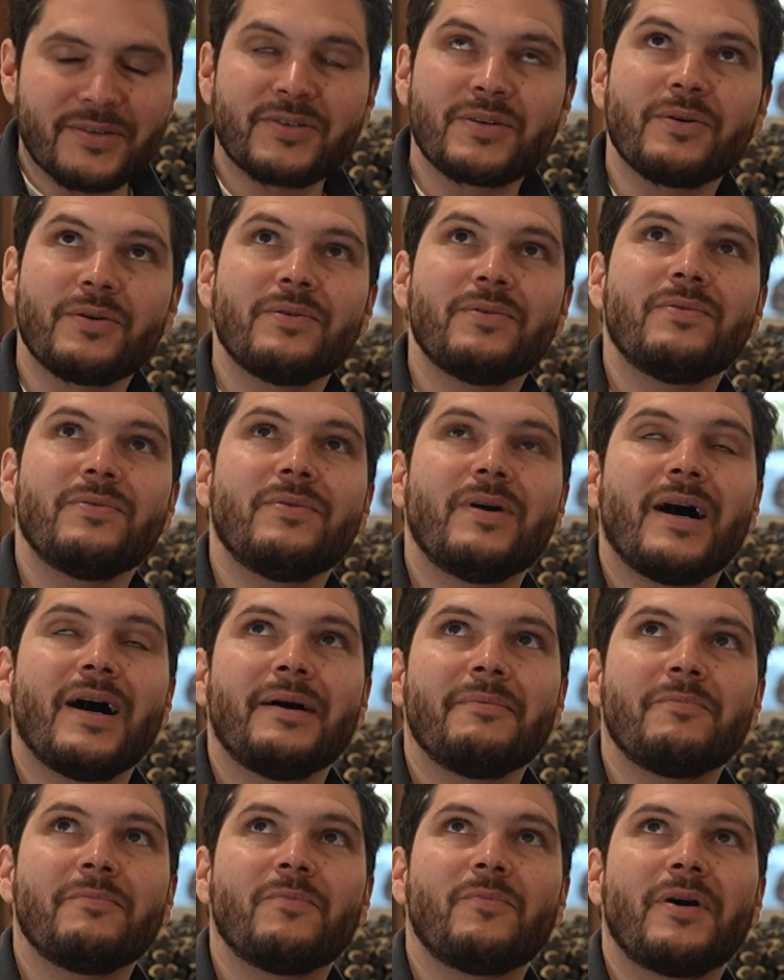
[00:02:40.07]
So
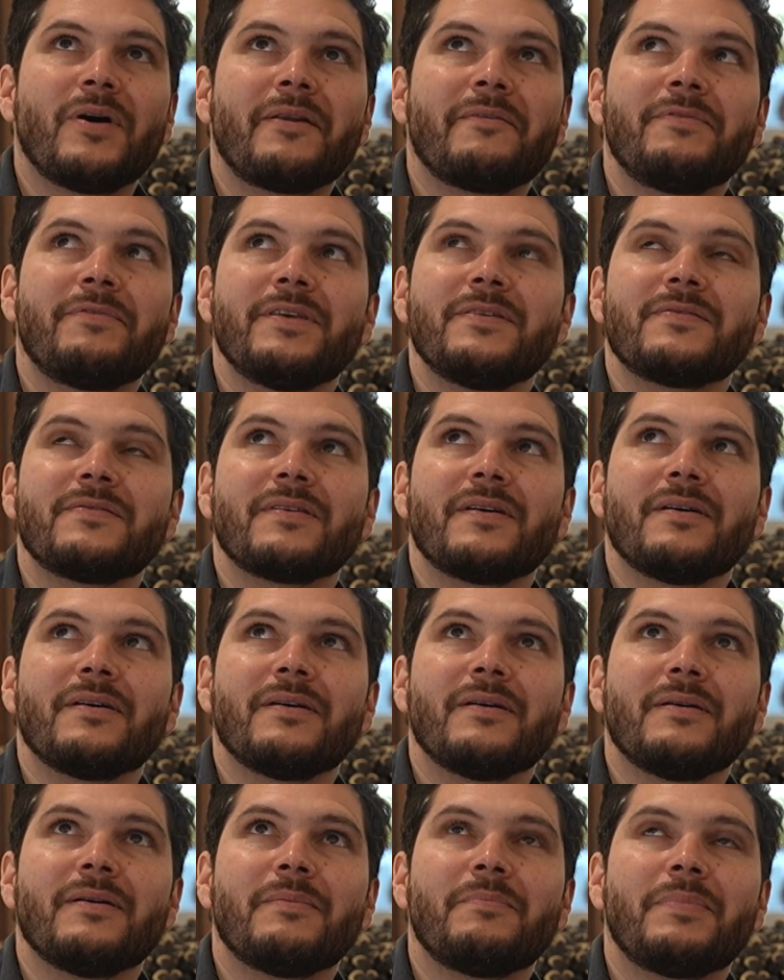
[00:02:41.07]
I'm one of these
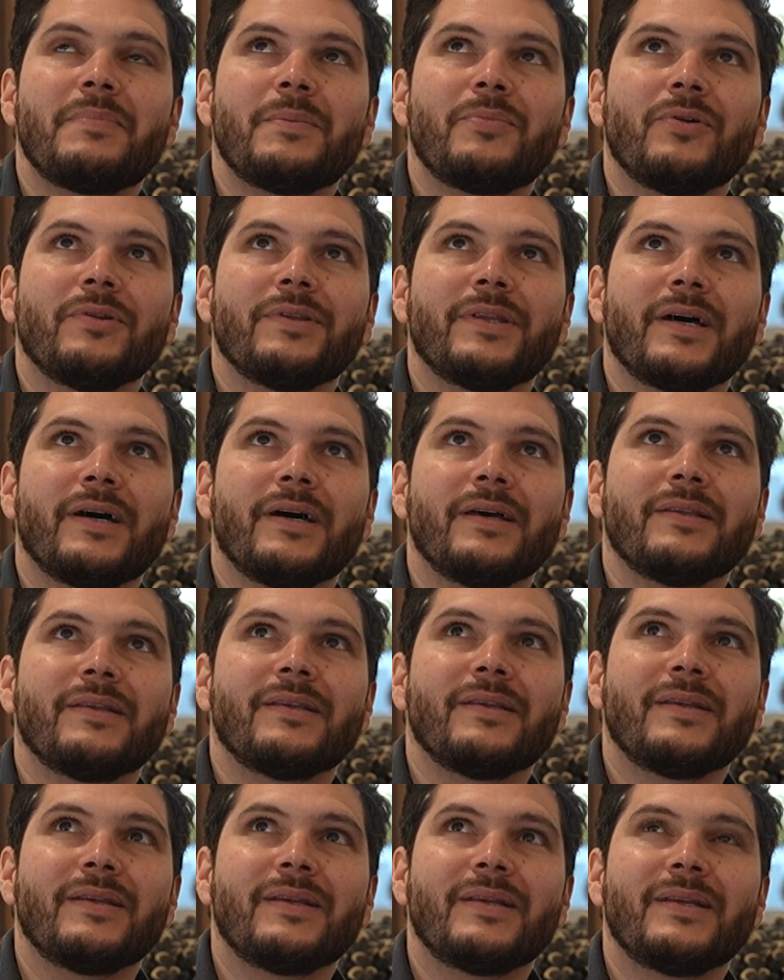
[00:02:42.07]
people
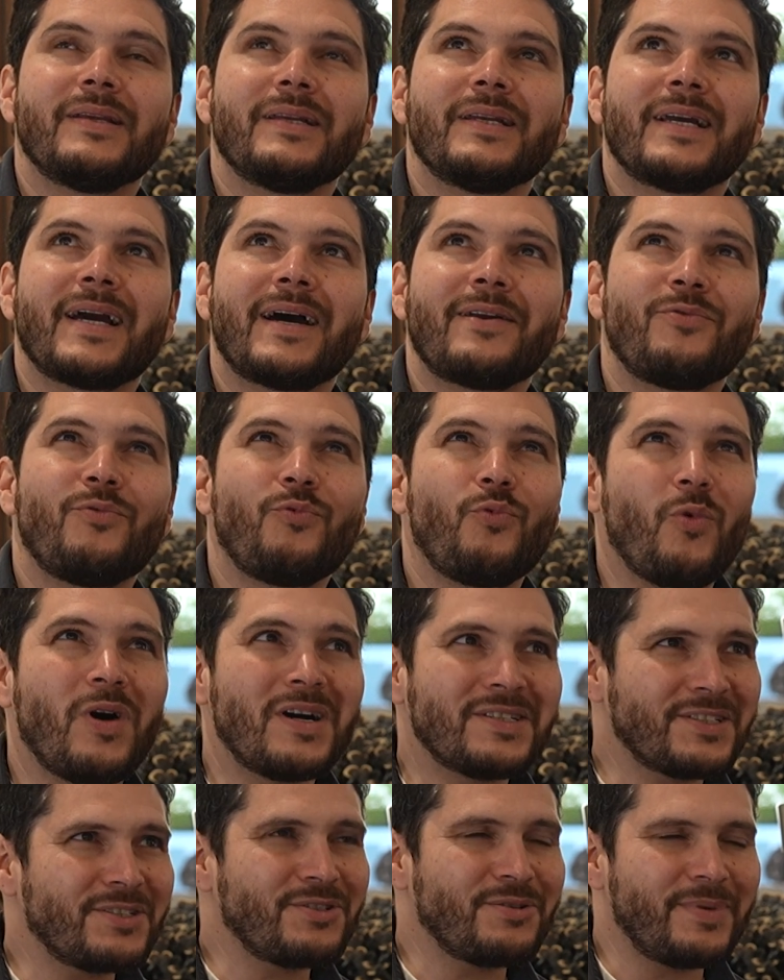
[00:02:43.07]
that kind of
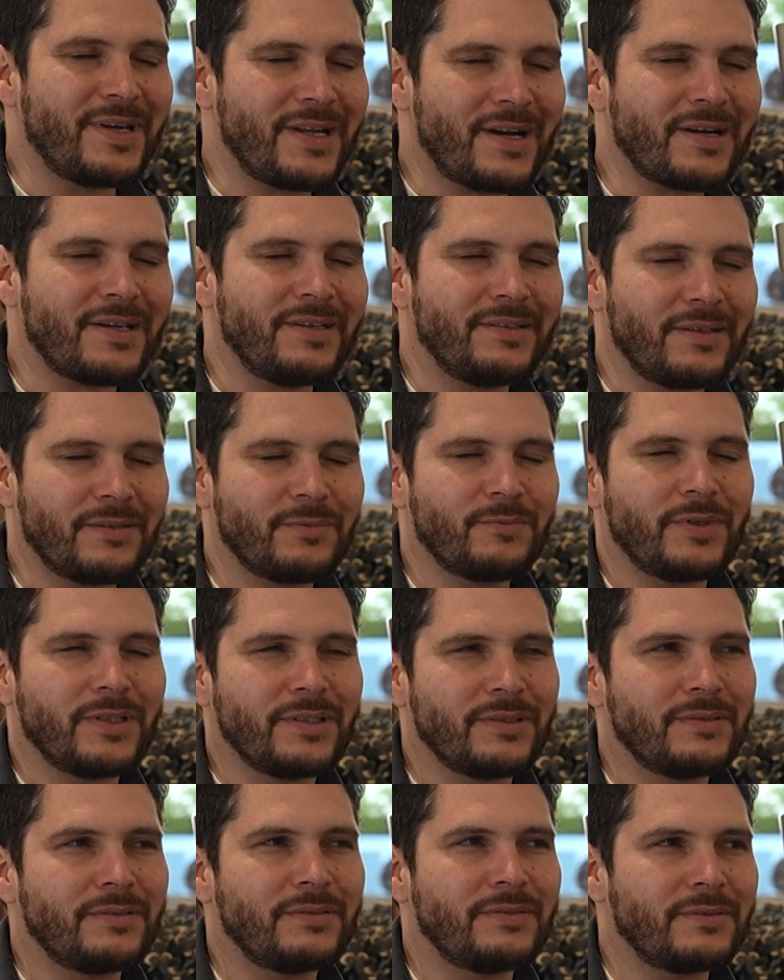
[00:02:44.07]
wanted to be an architect
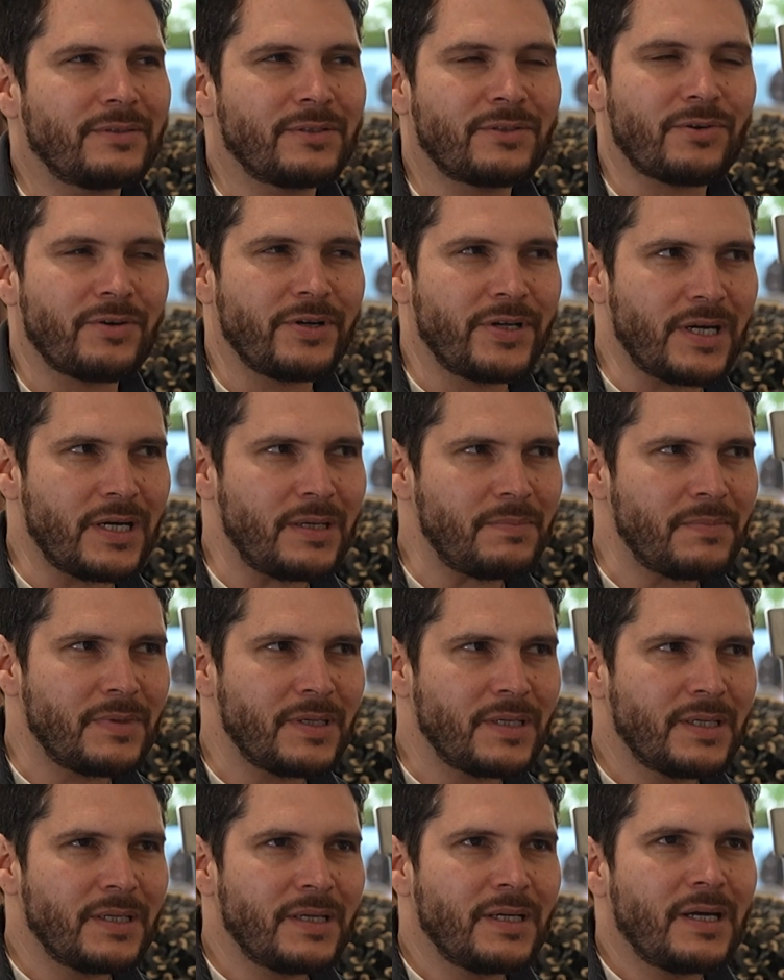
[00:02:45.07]
when growing
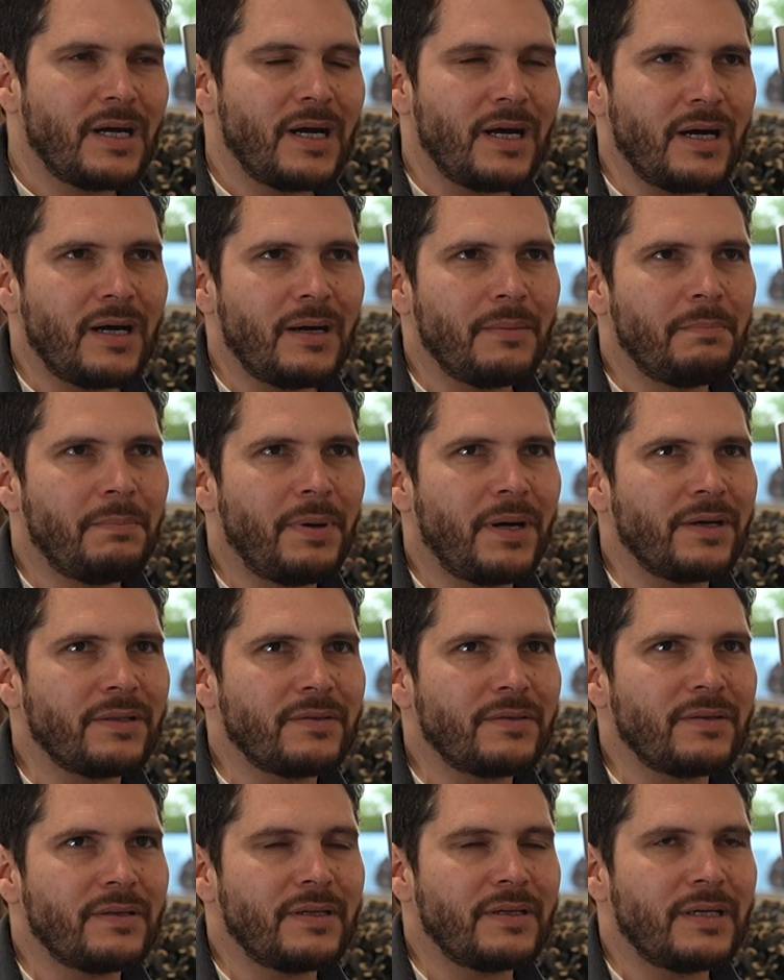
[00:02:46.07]
up,
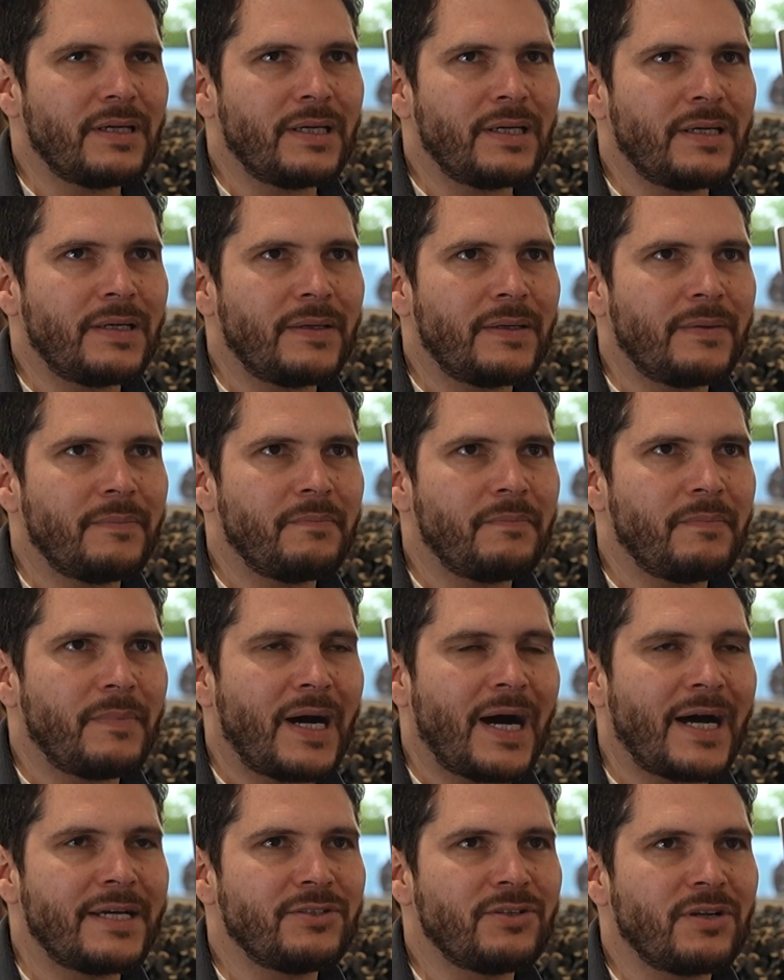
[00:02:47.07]
but
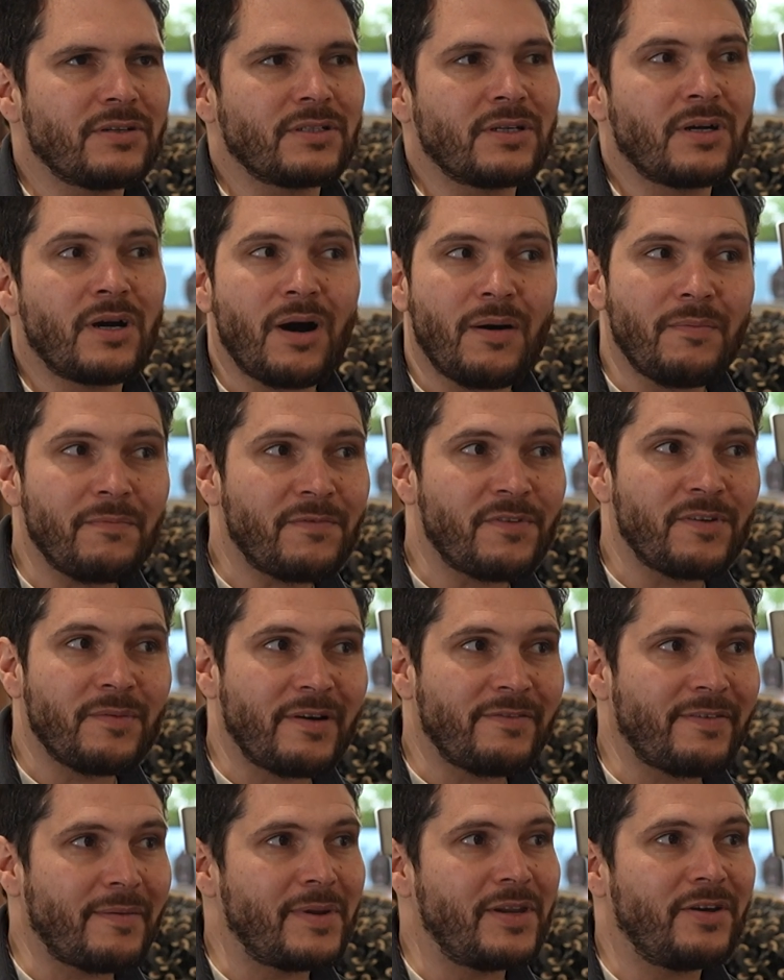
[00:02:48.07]
I don't come
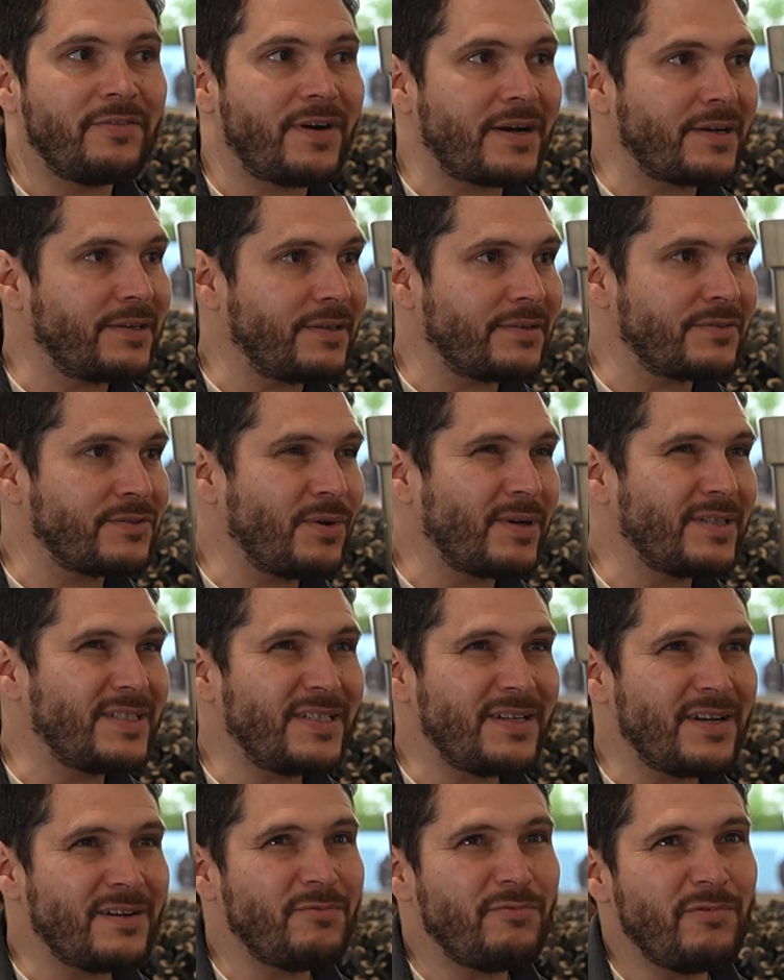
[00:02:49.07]
from a family of architects, so I
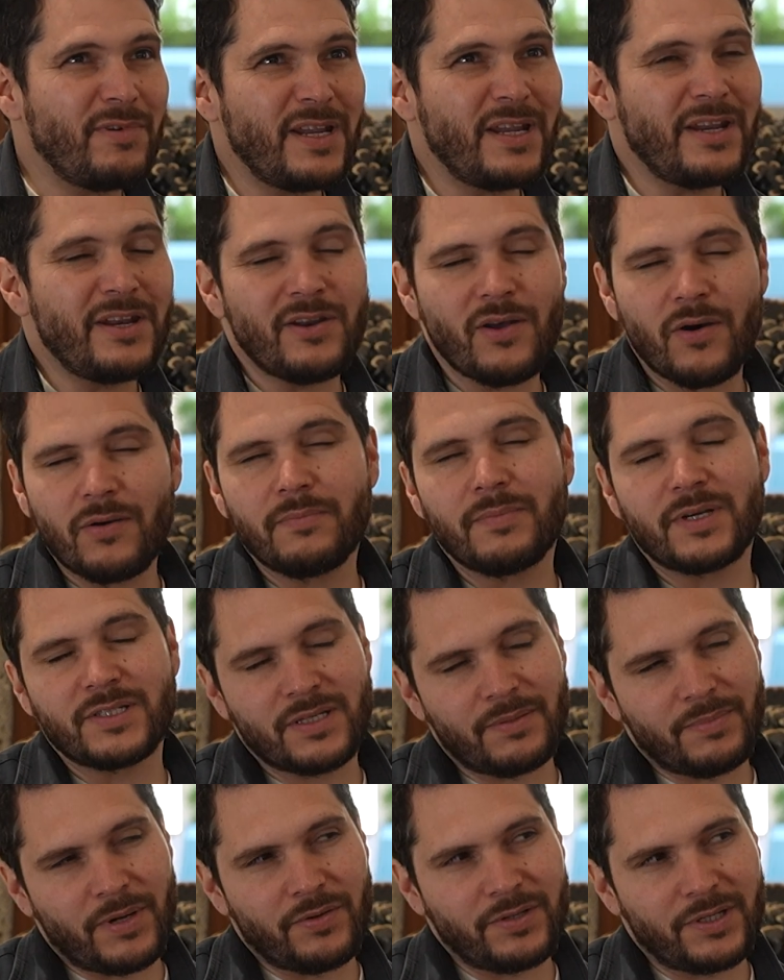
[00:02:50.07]
didn't really know
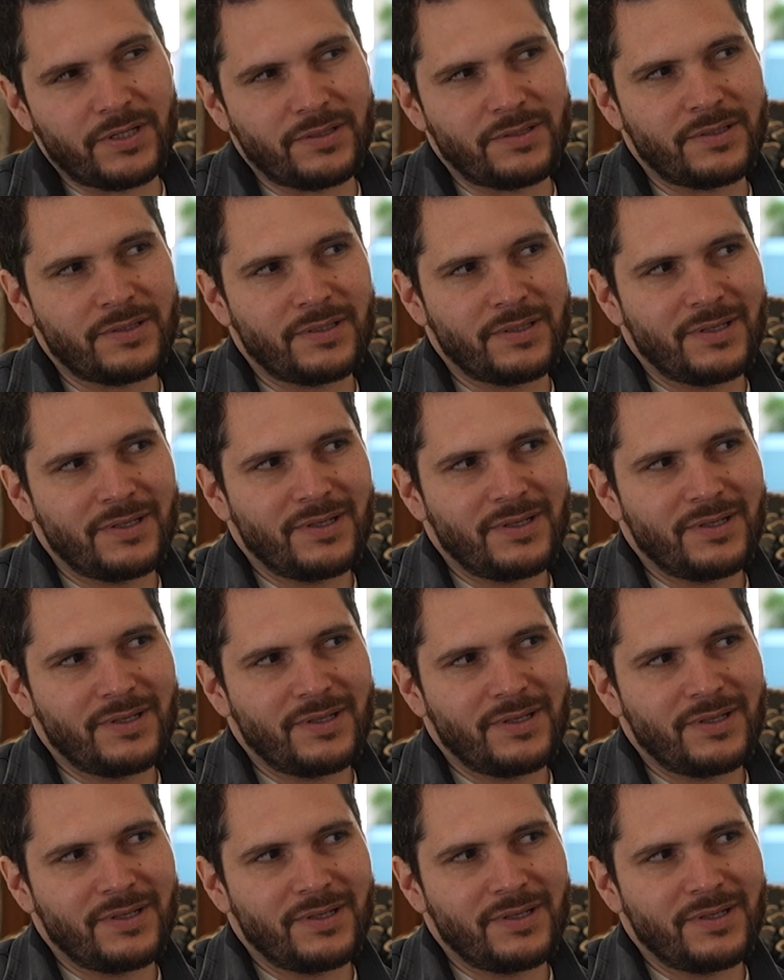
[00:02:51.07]
much about it.